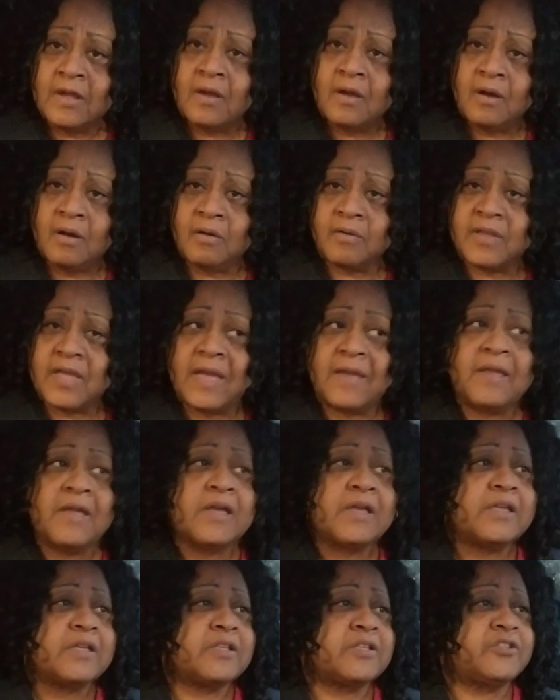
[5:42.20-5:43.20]
Okay,
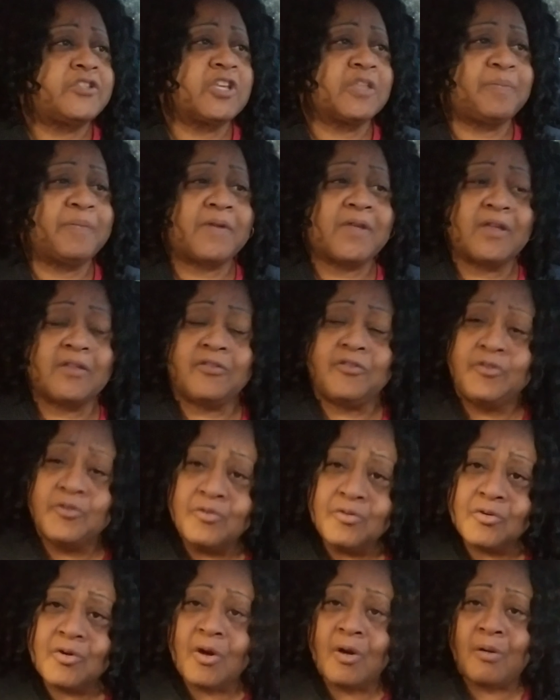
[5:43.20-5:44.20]
just because
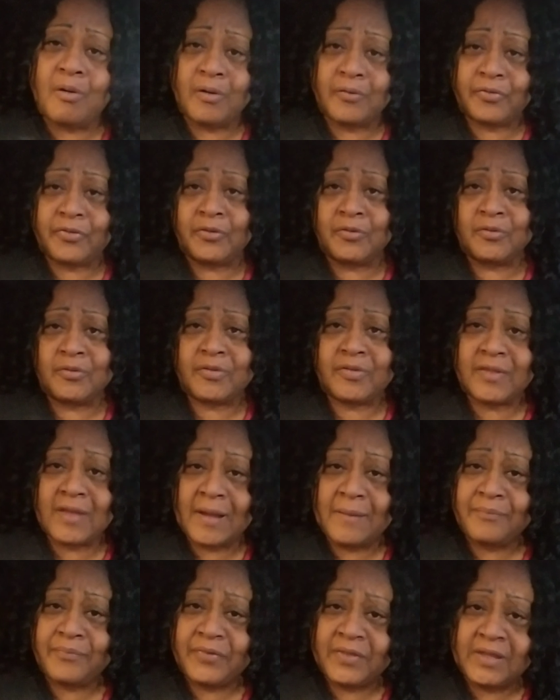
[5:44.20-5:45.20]
you going through
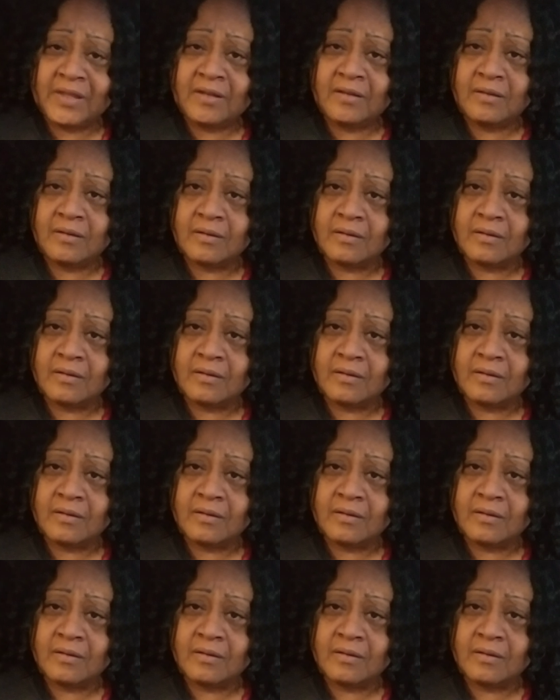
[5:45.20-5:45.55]
something,